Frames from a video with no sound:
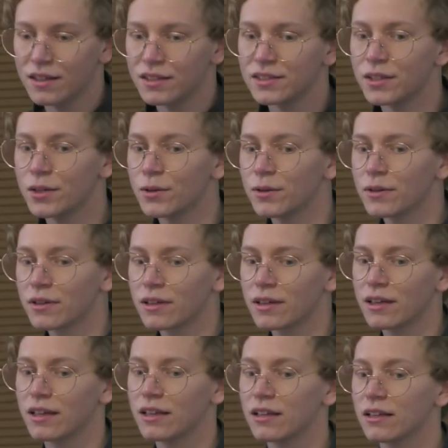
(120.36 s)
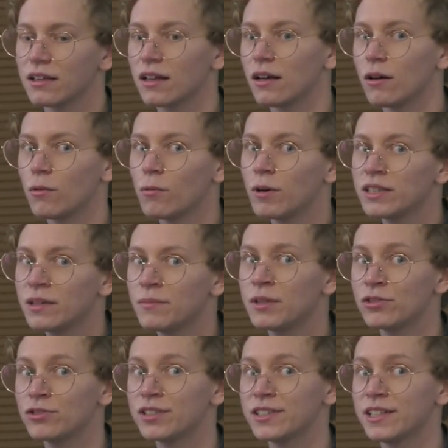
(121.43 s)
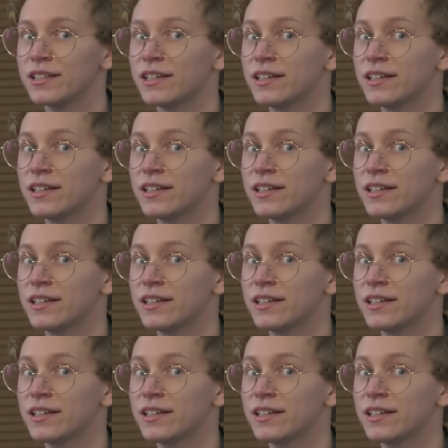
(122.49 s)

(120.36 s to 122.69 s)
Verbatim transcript: so, what I'm interested